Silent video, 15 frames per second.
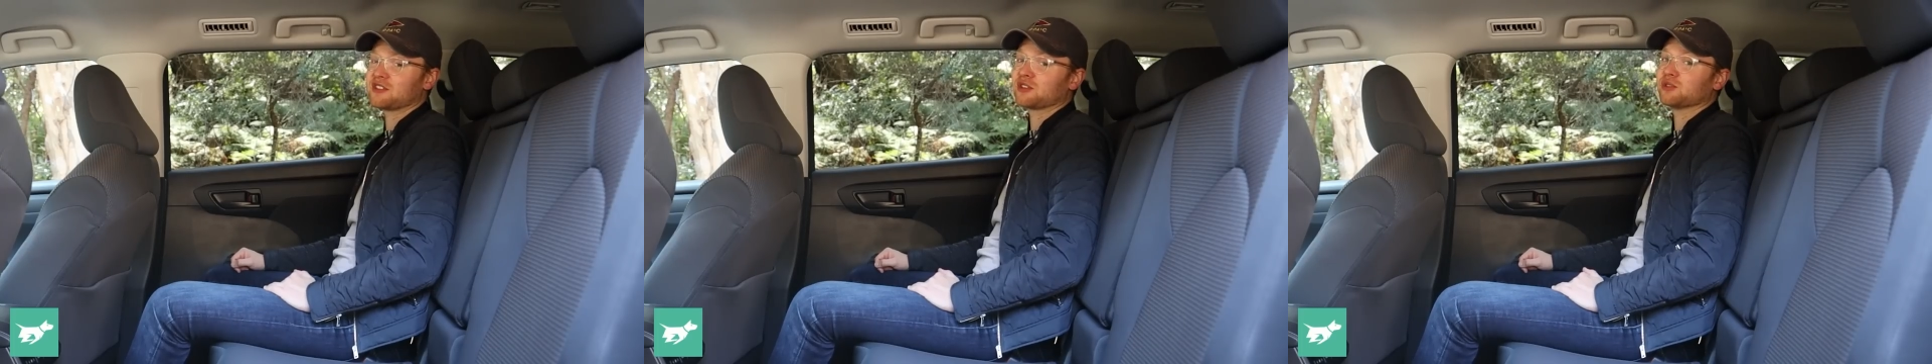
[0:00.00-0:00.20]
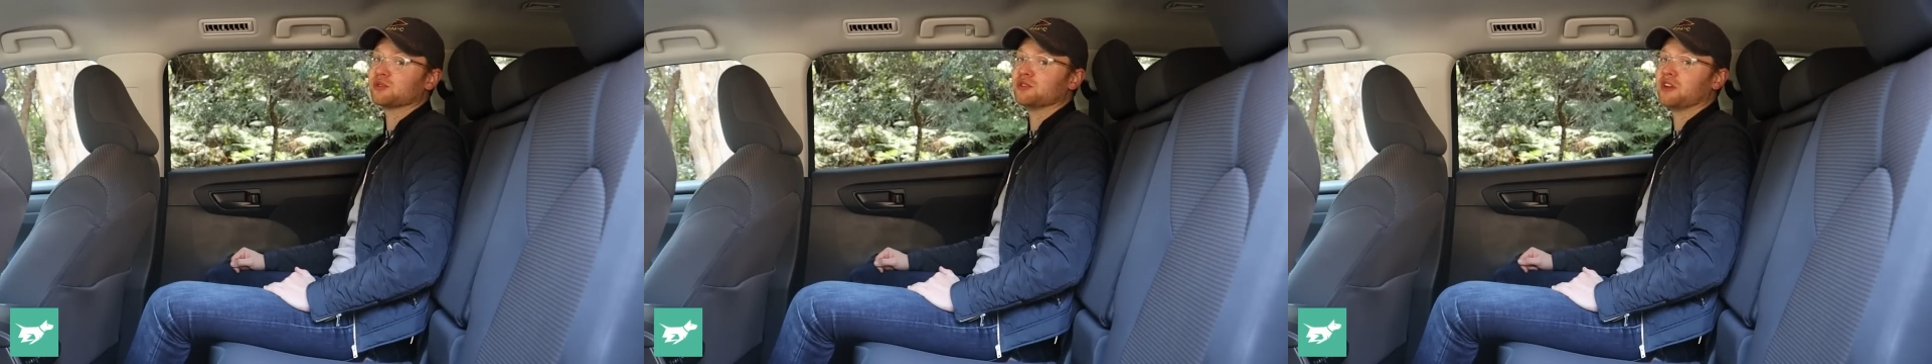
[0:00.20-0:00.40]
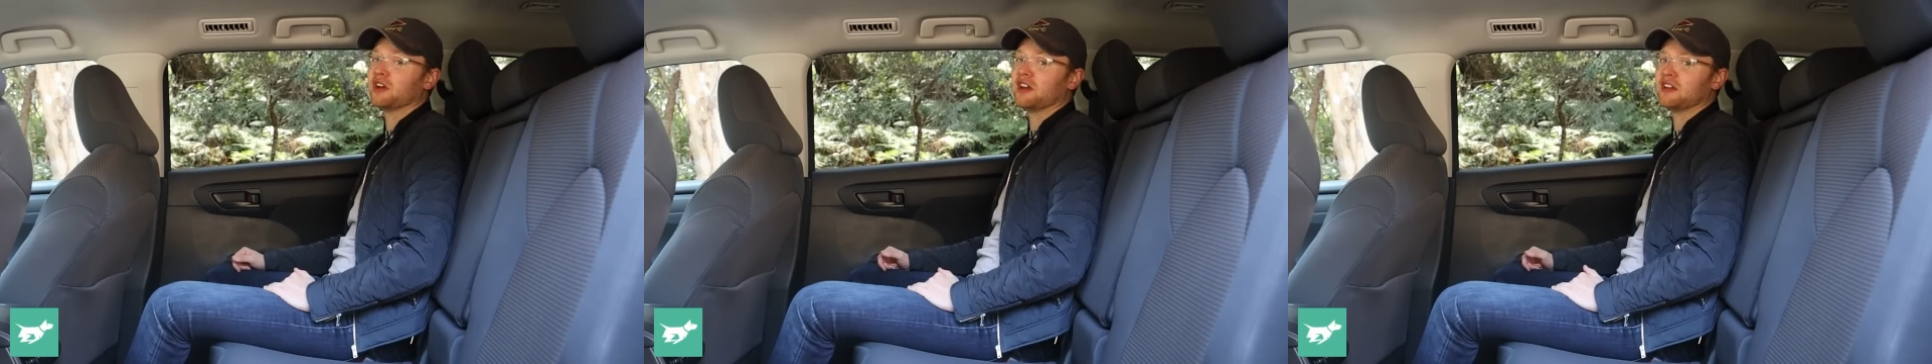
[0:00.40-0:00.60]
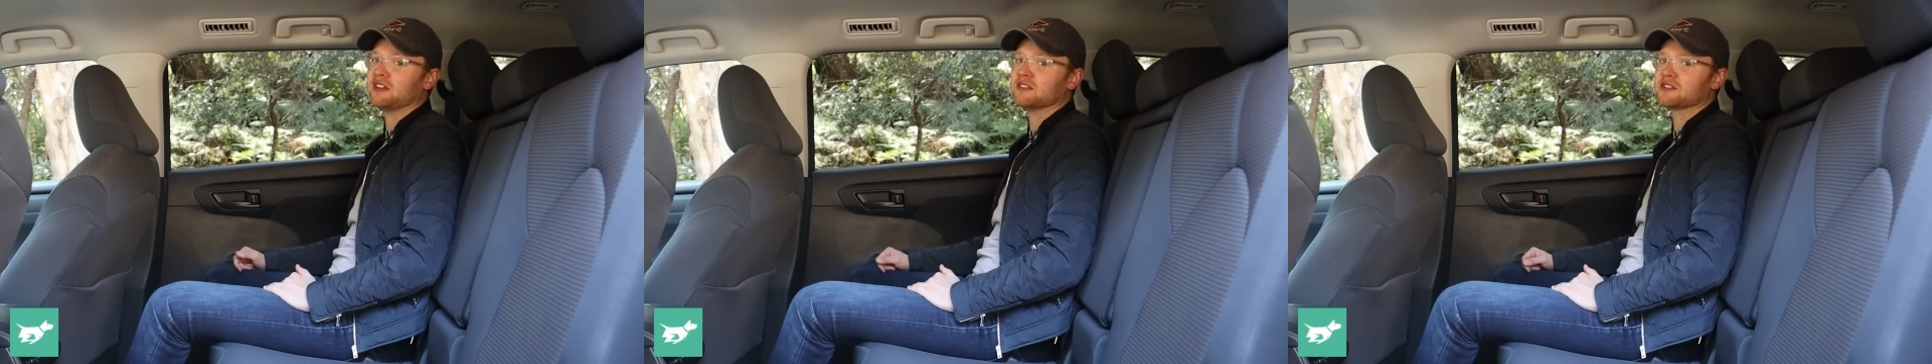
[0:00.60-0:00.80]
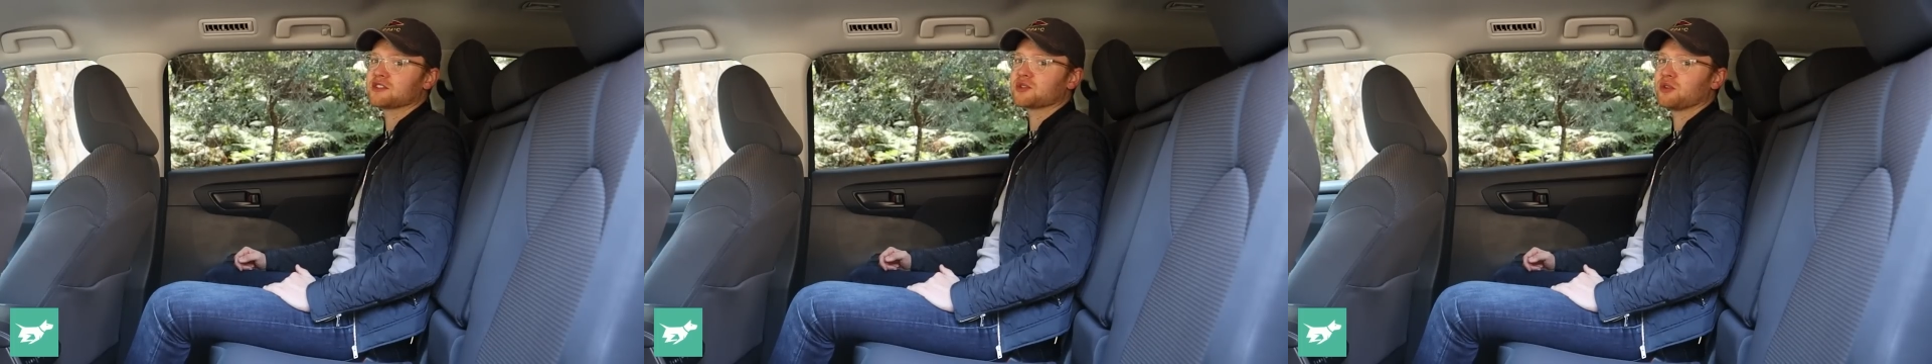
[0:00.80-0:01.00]
the Kluger
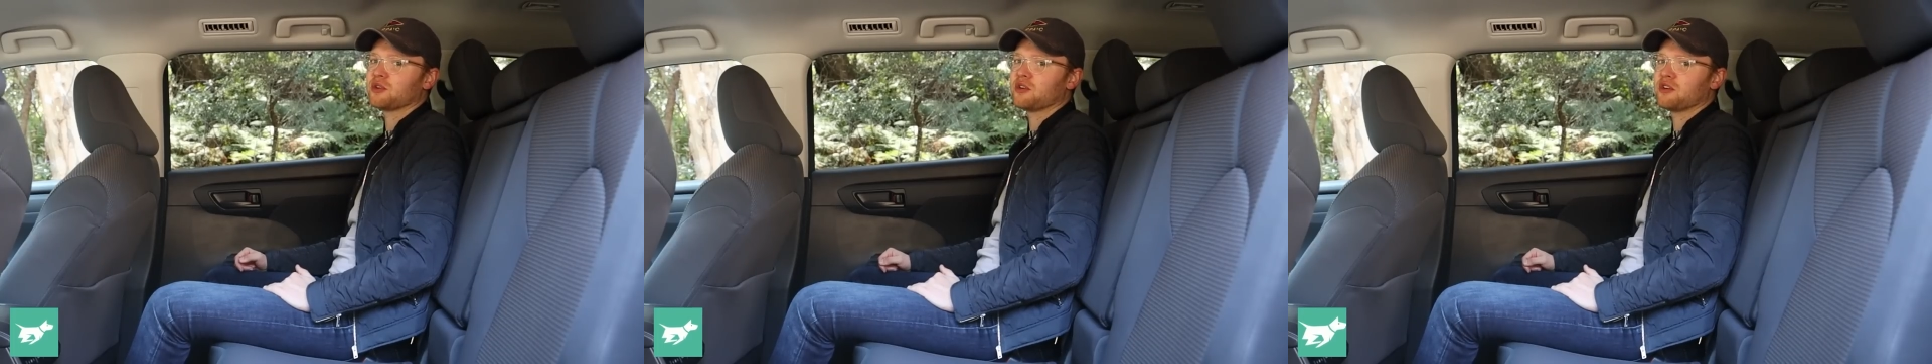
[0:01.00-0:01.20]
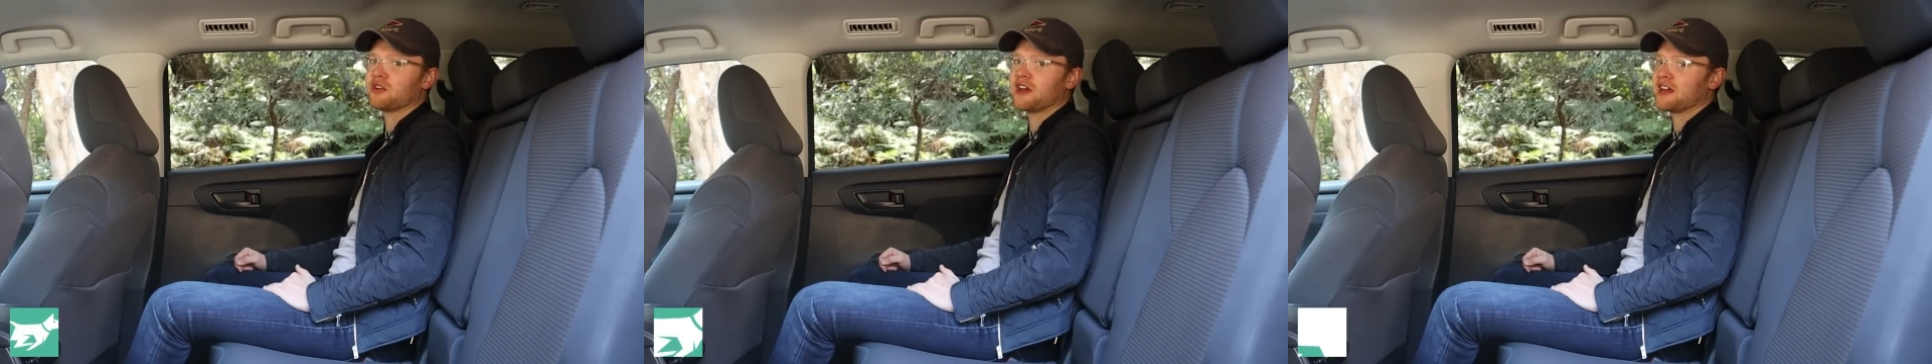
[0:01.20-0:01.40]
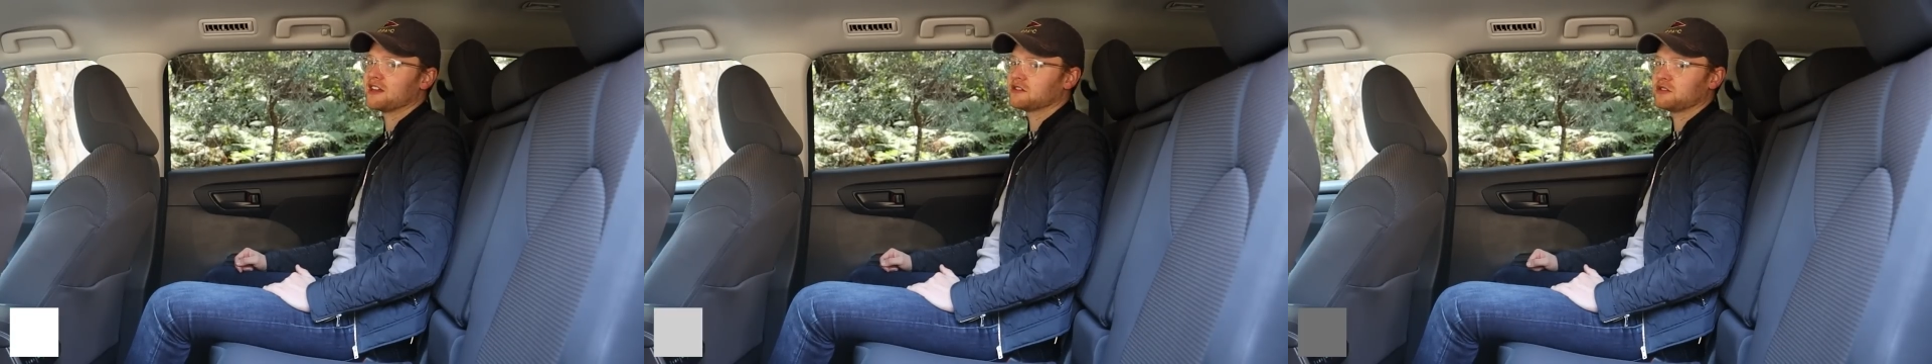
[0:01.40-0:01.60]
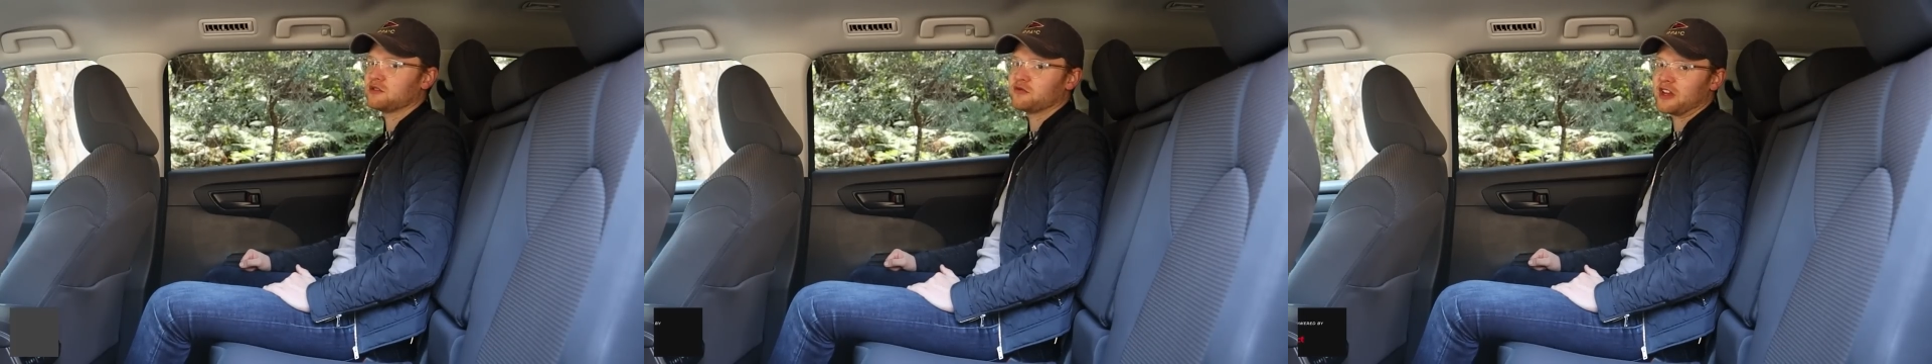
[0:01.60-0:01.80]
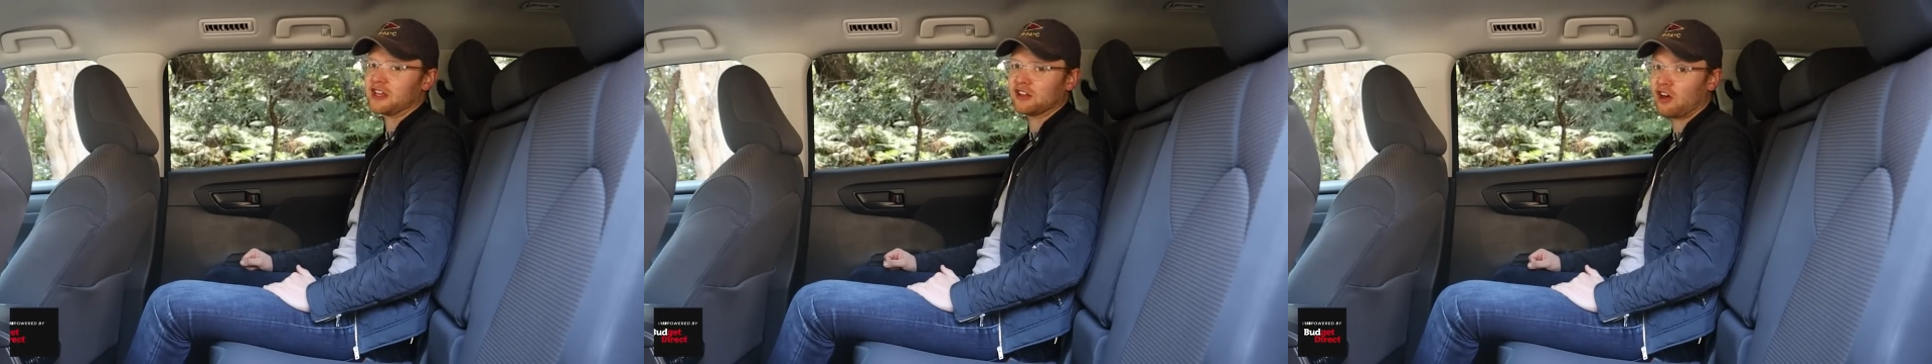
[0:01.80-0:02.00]
in the Toyota
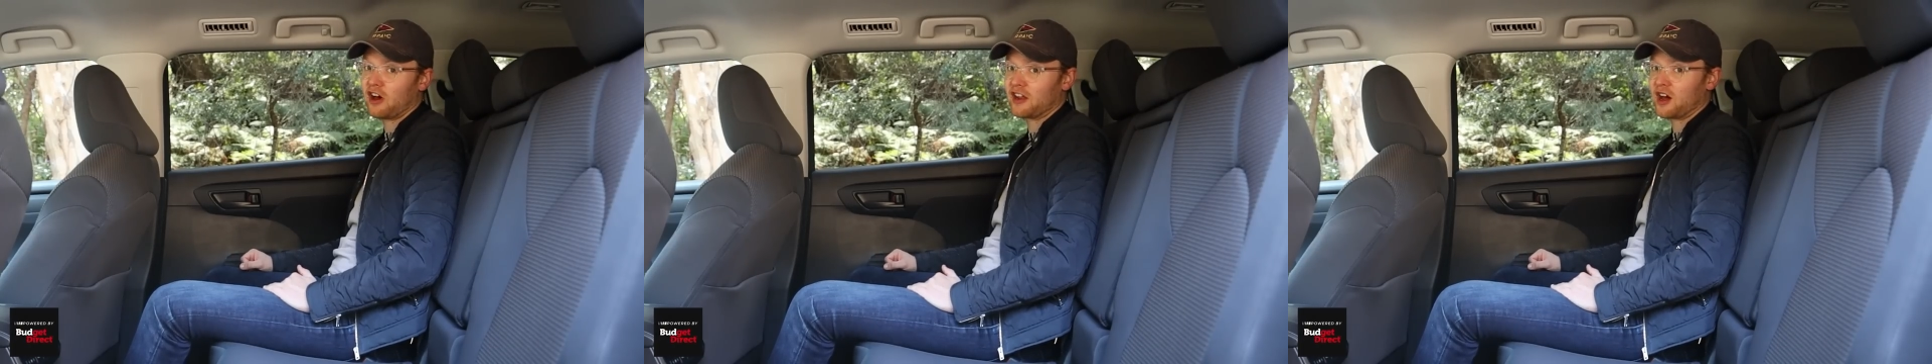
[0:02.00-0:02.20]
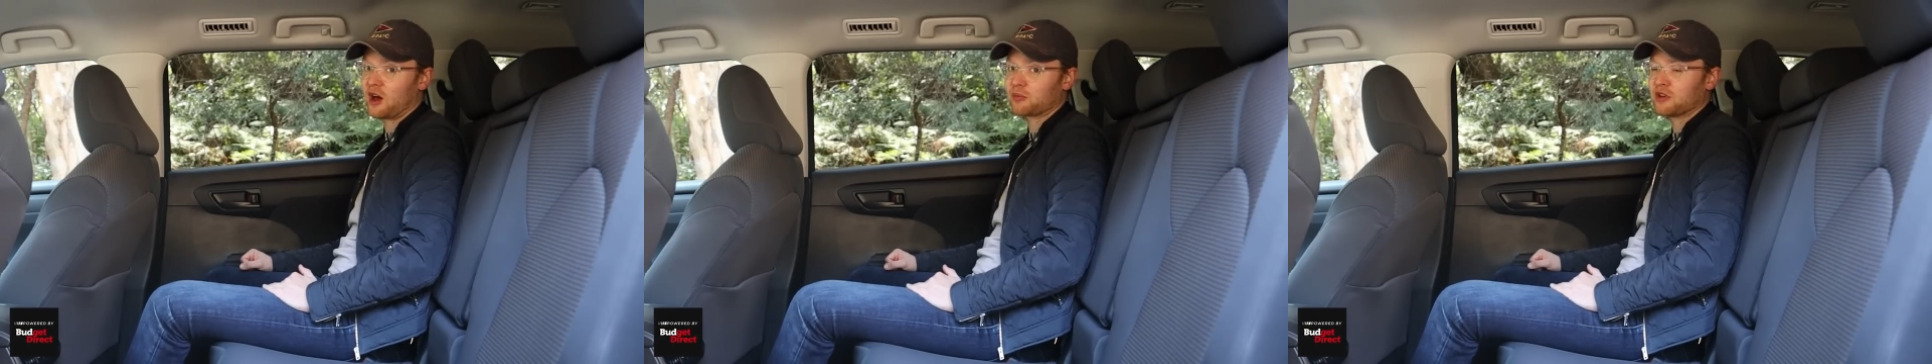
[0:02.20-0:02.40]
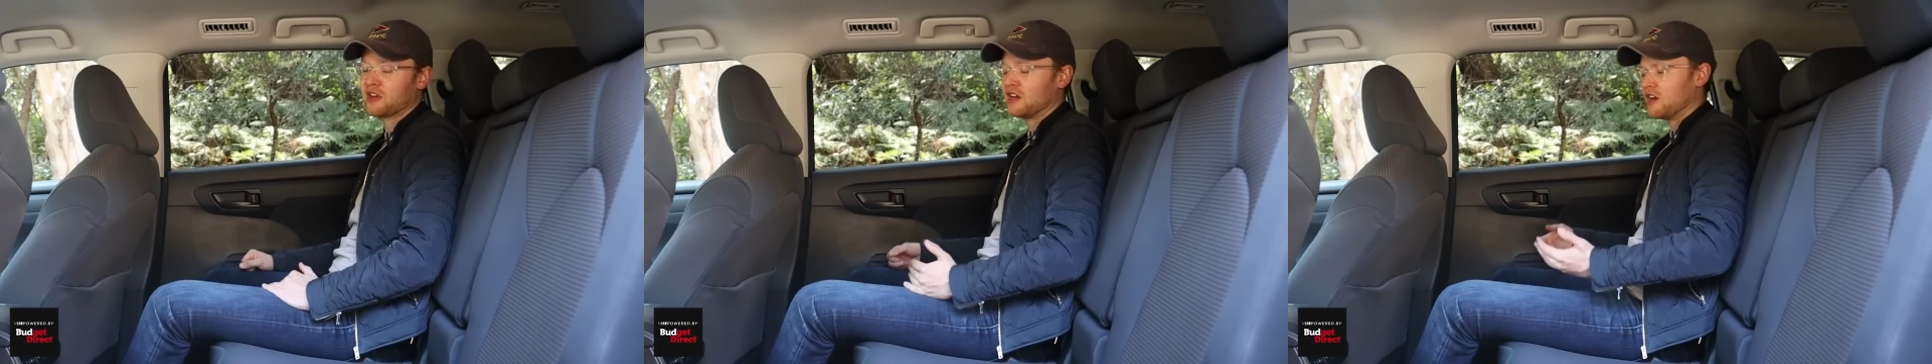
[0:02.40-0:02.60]
SUV lineup.